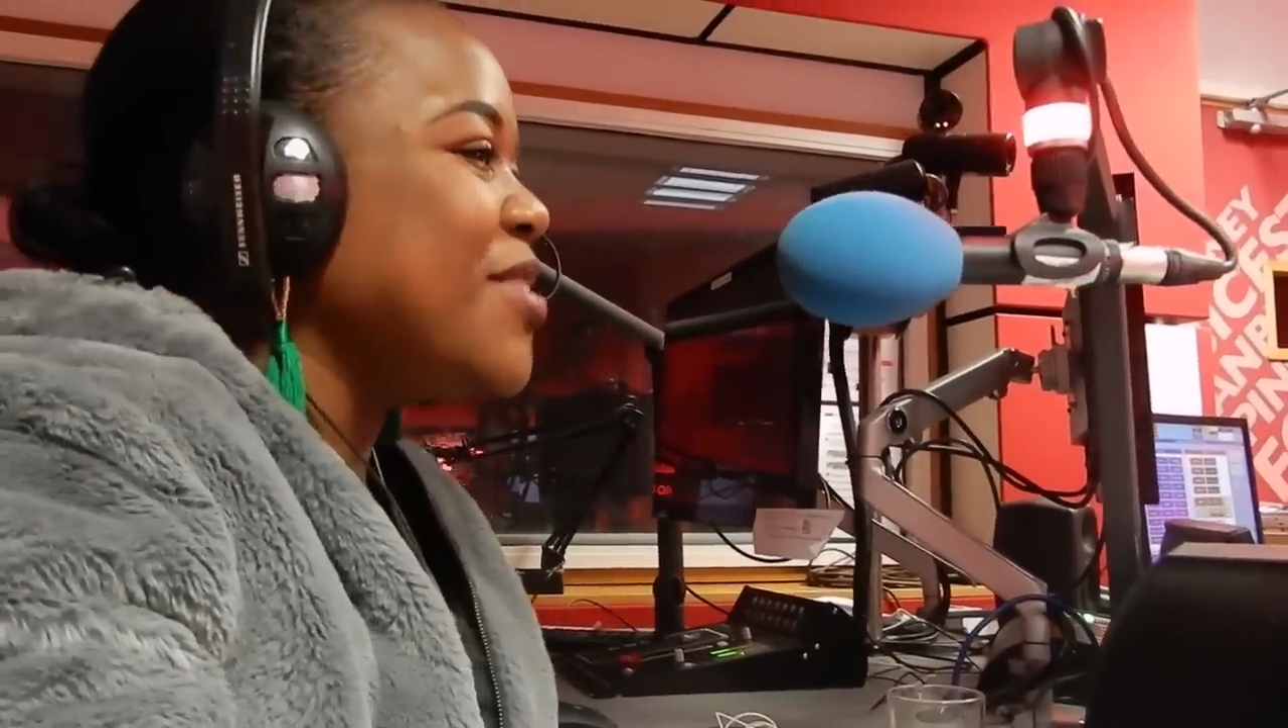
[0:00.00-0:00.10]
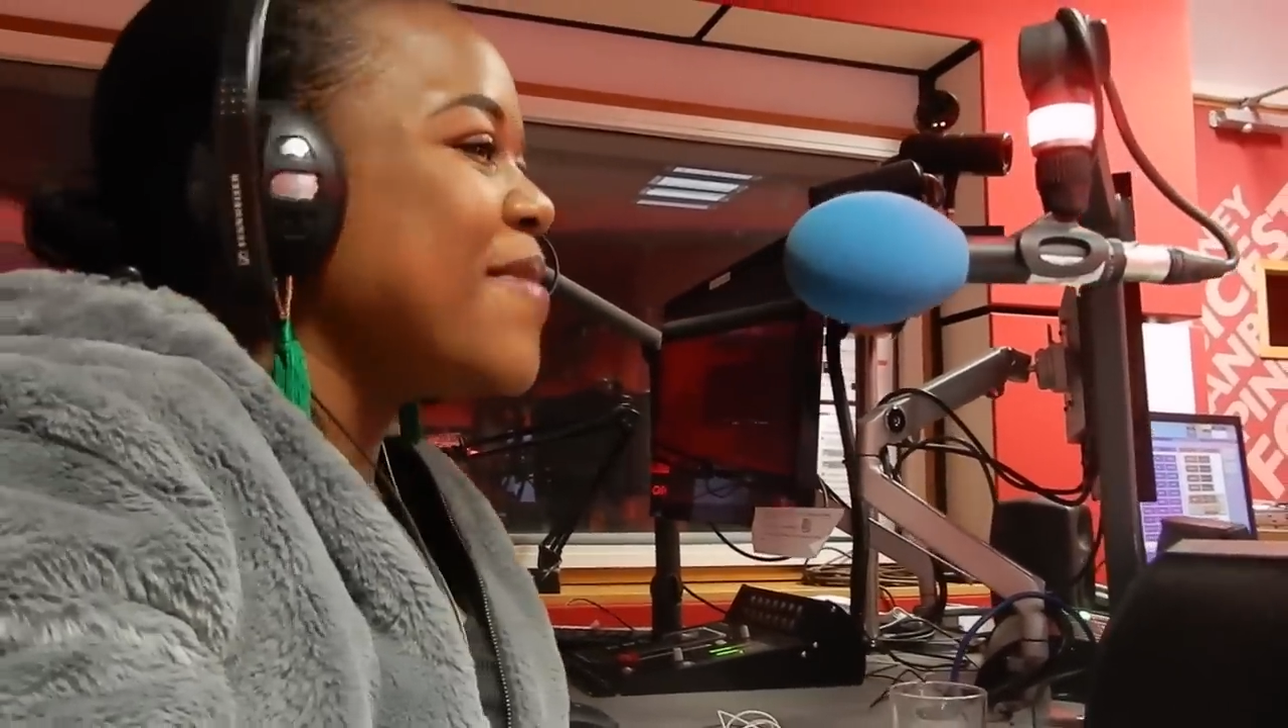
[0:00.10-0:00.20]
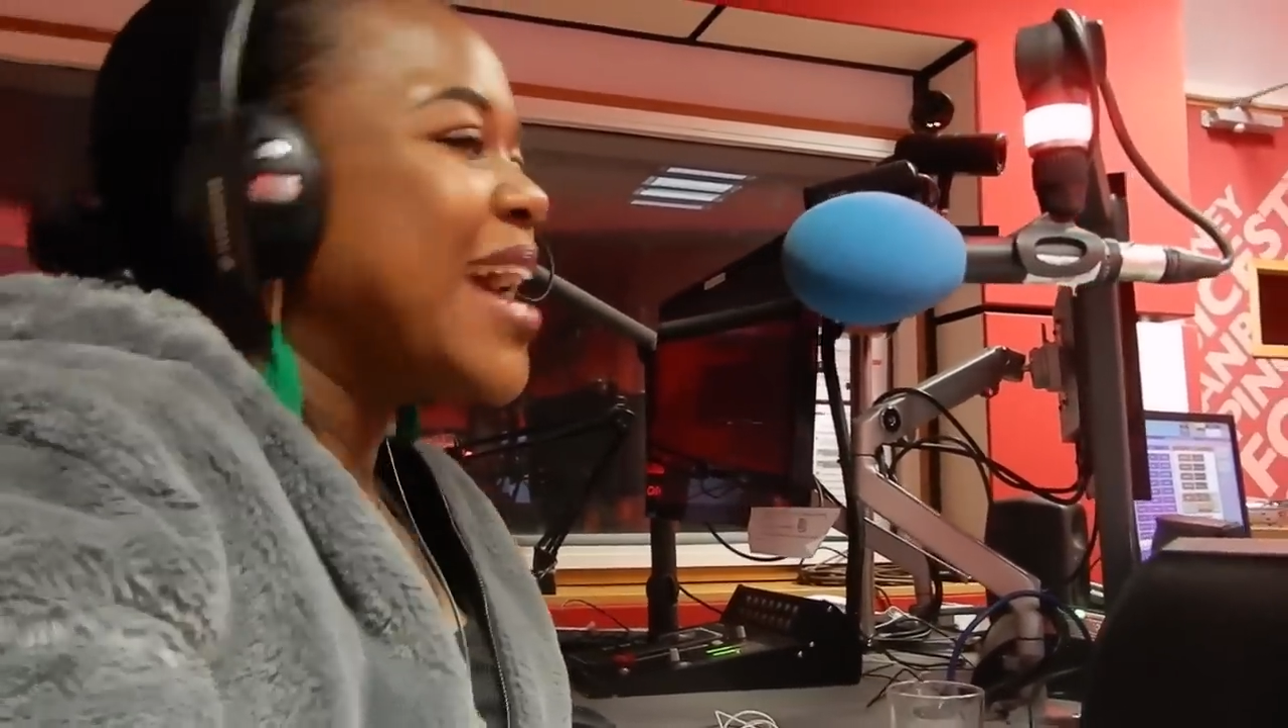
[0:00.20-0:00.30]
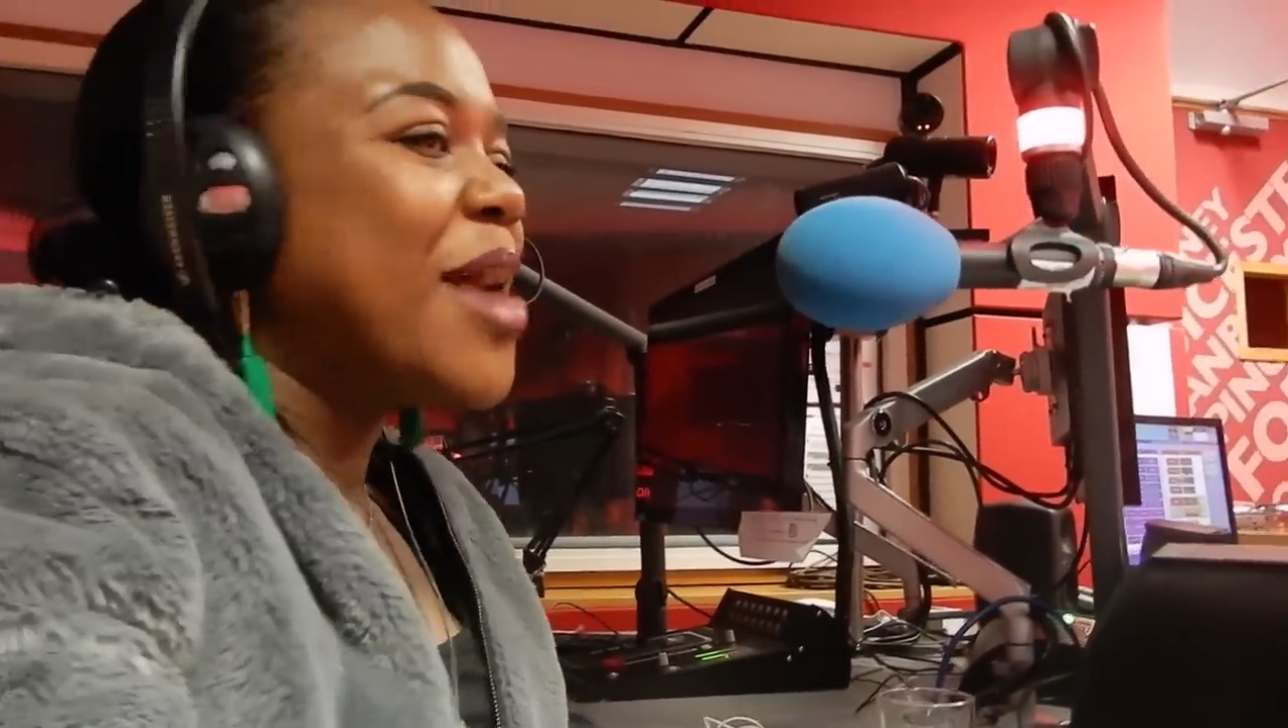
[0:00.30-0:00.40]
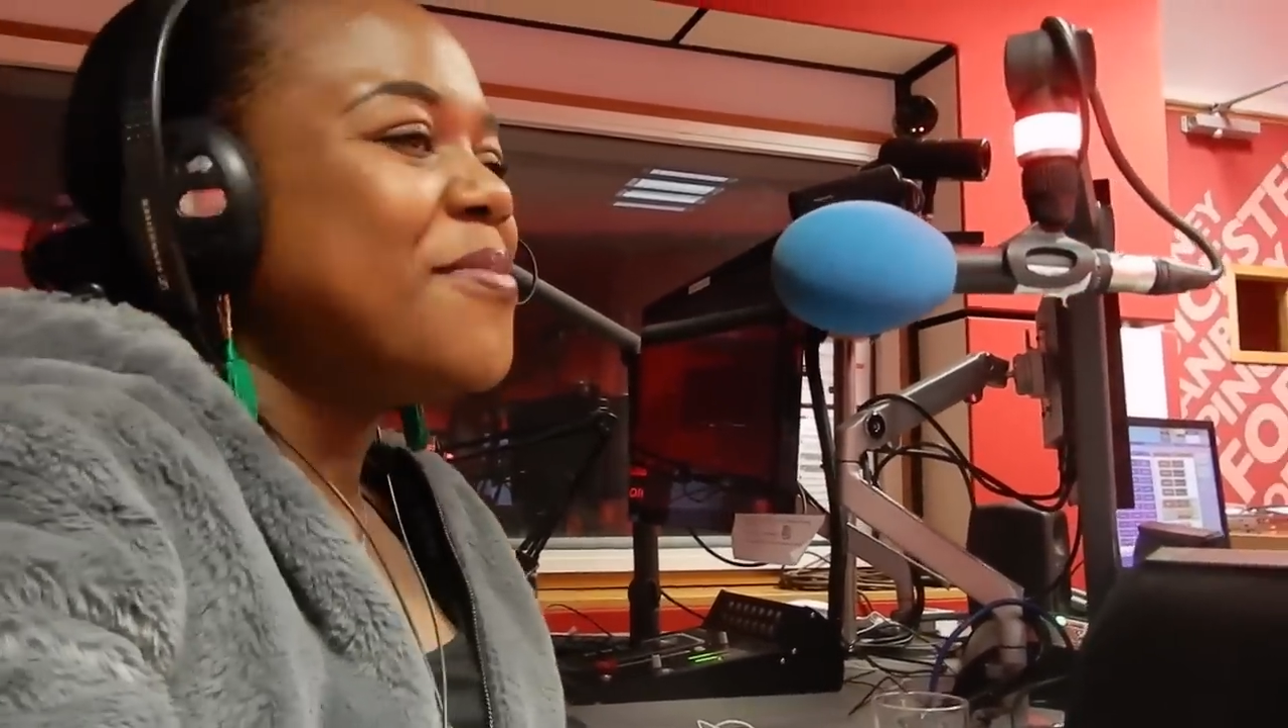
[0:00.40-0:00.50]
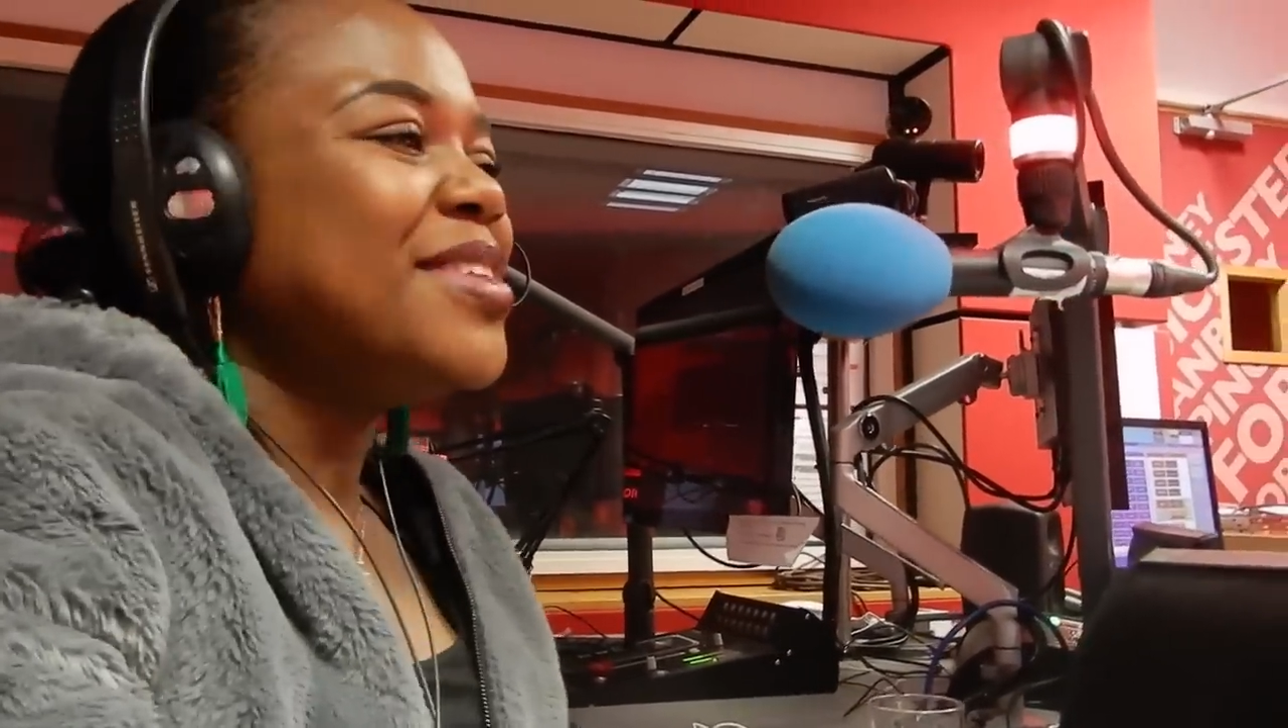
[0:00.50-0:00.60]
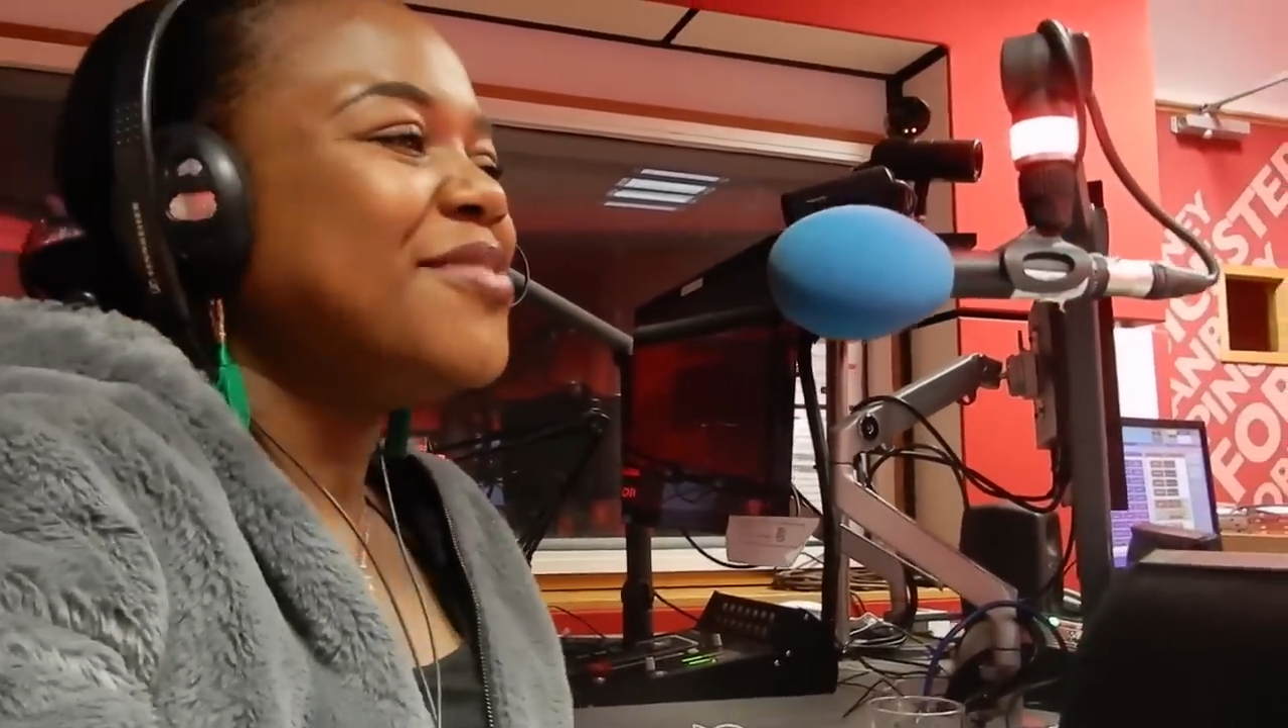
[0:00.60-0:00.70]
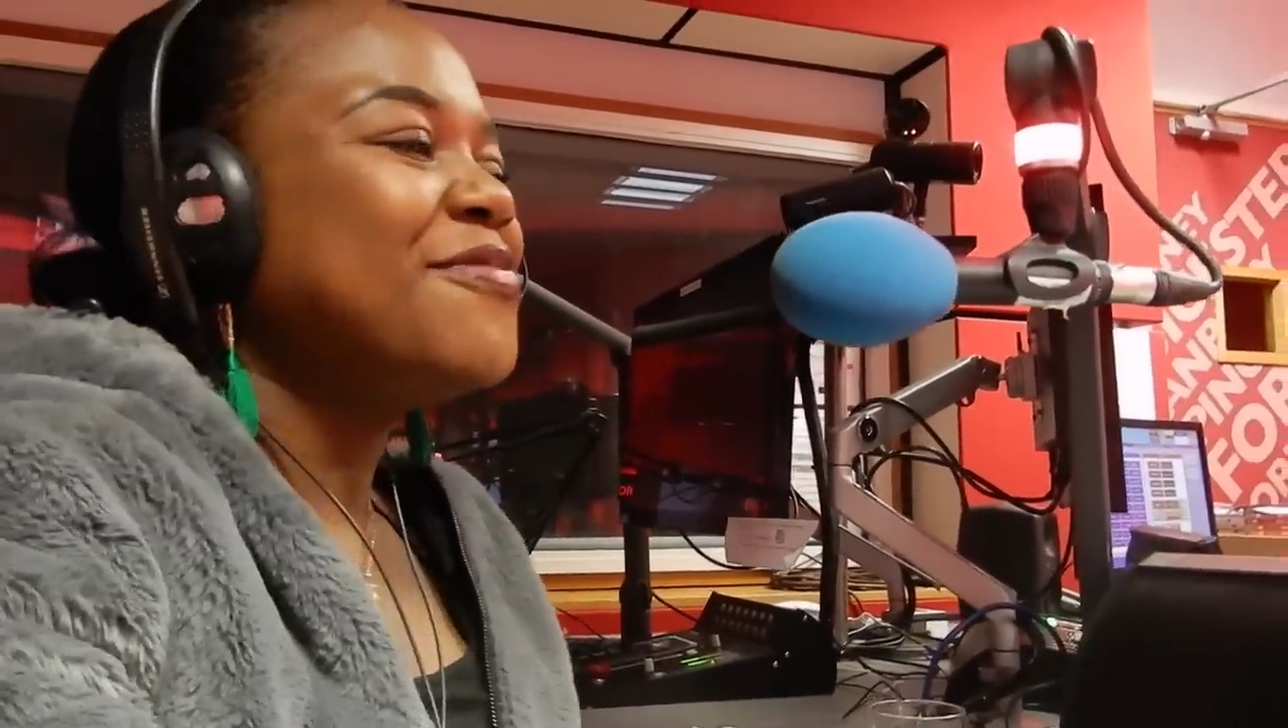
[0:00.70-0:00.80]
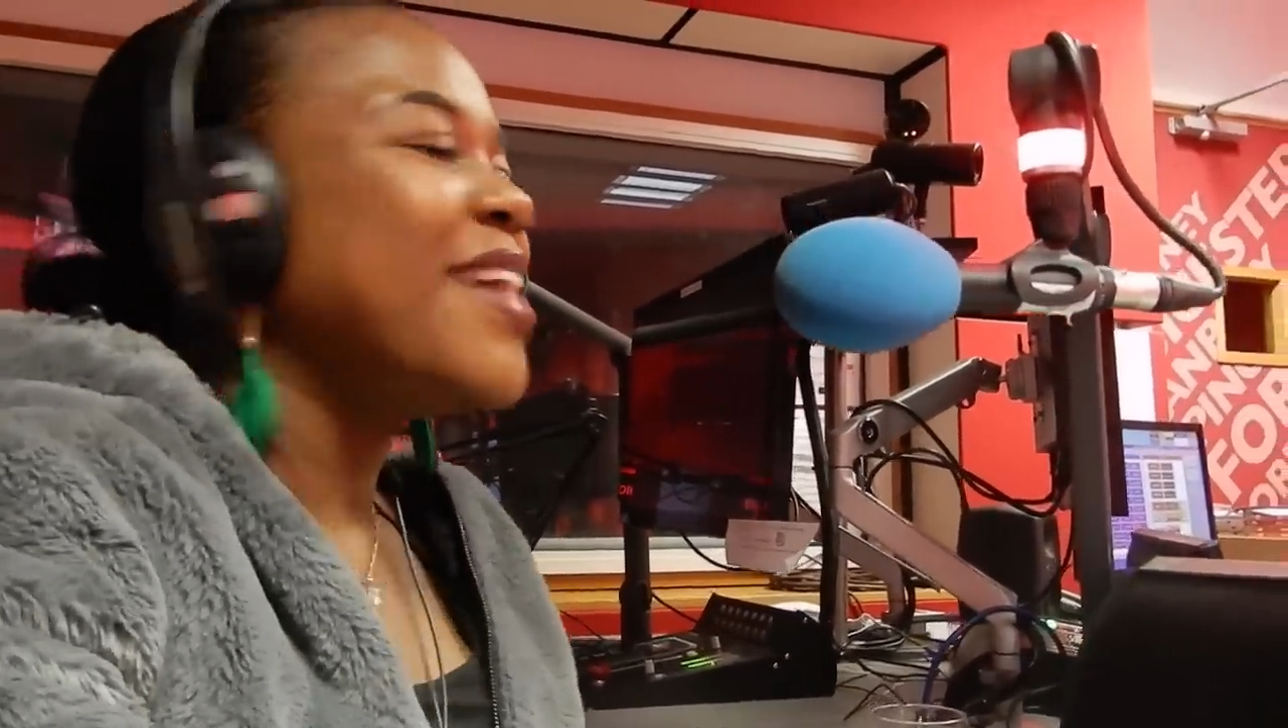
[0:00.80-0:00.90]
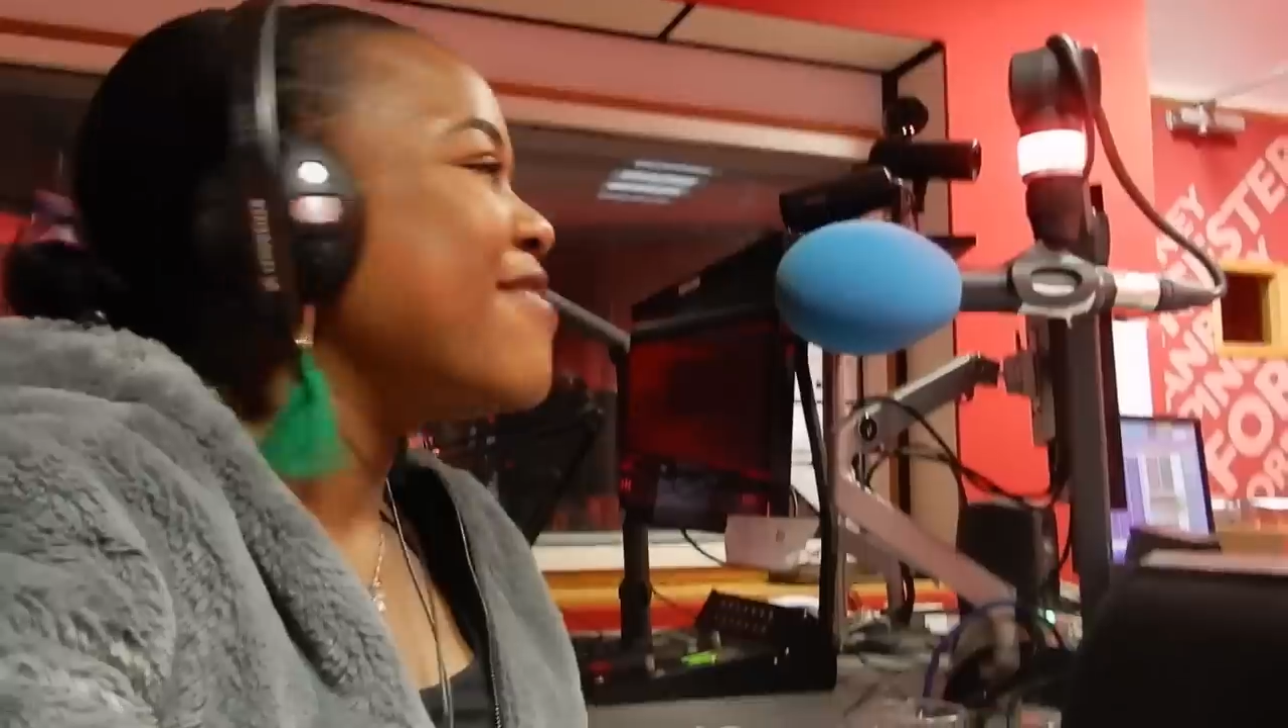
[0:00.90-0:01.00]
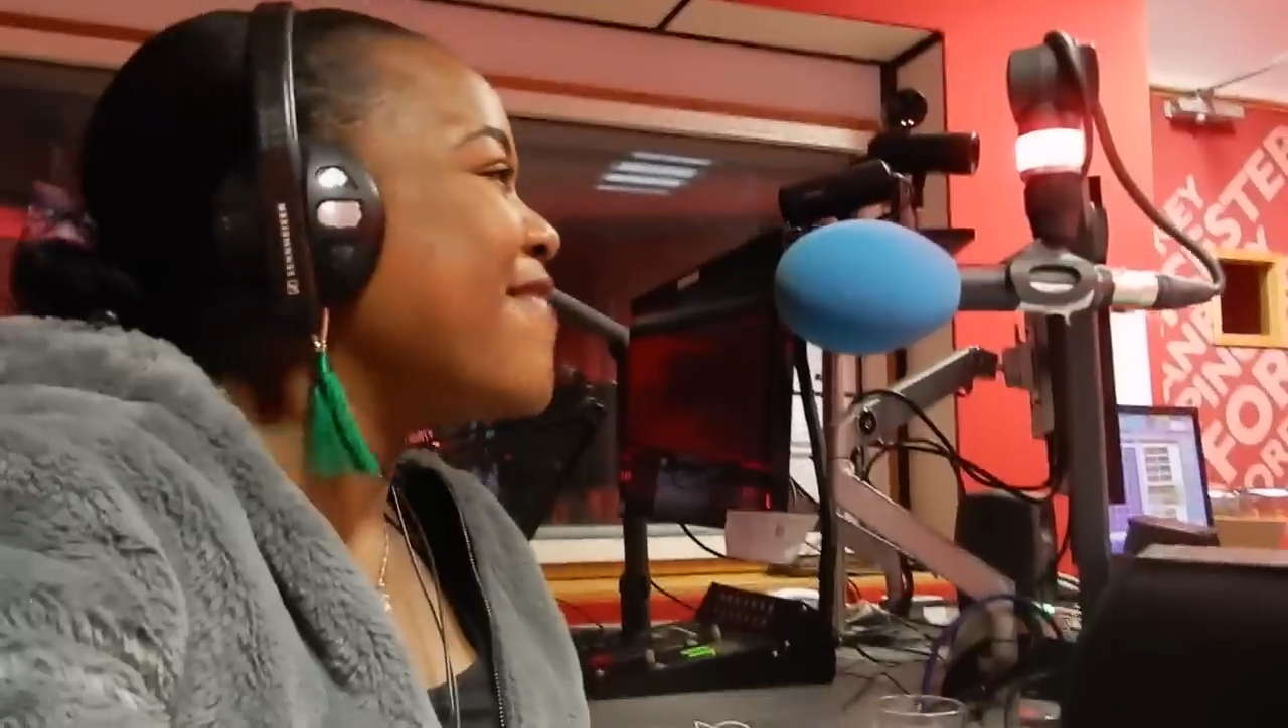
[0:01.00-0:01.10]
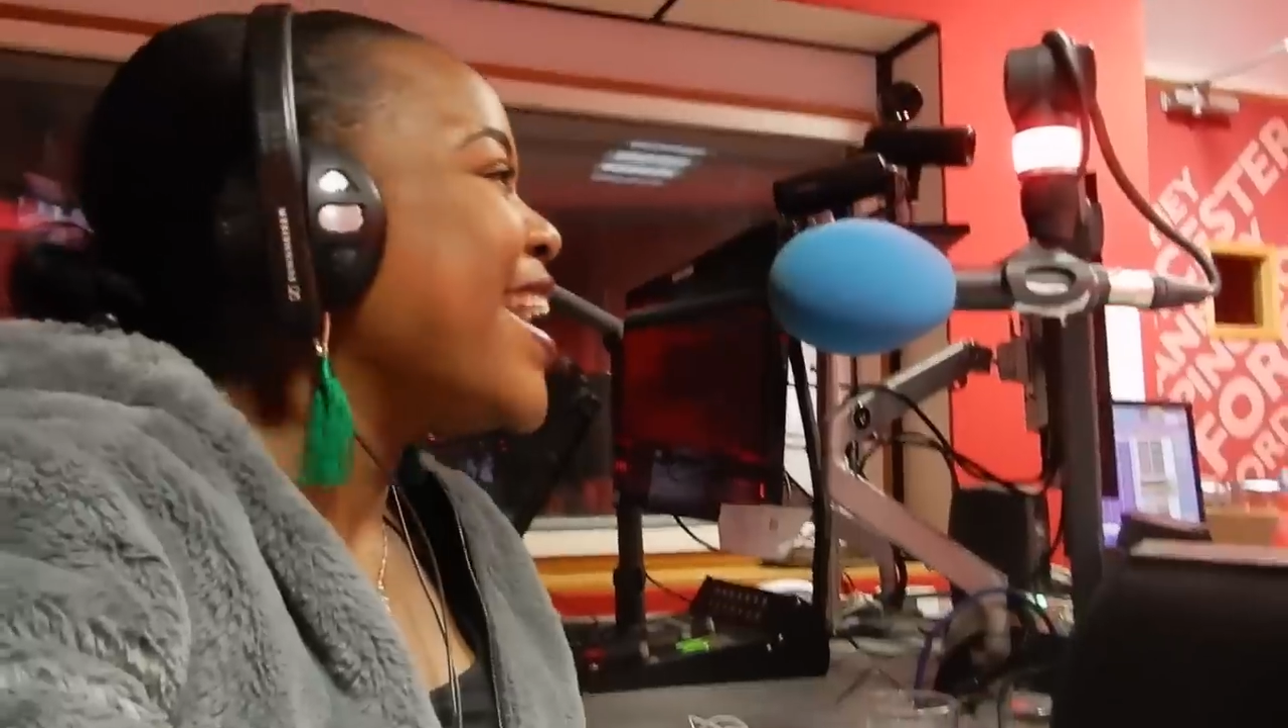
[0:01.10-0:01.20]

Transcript: no matter how many 5